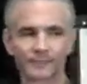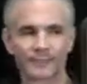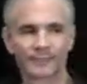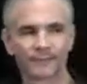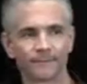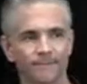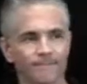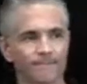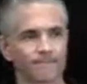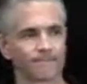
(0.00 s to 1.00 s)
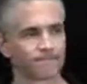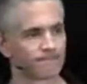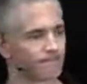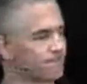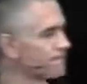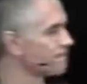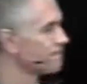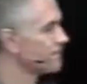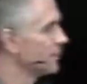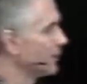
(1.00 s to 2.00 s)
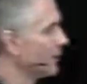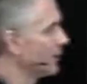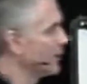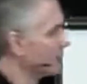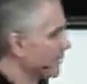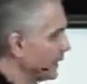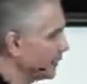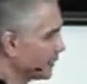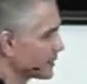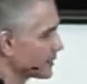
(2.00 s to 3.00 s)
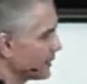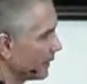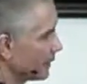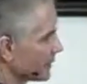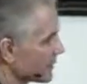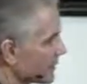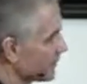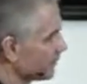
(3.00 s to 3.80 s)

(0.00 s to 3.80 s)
So, no headlines. Any questions about this?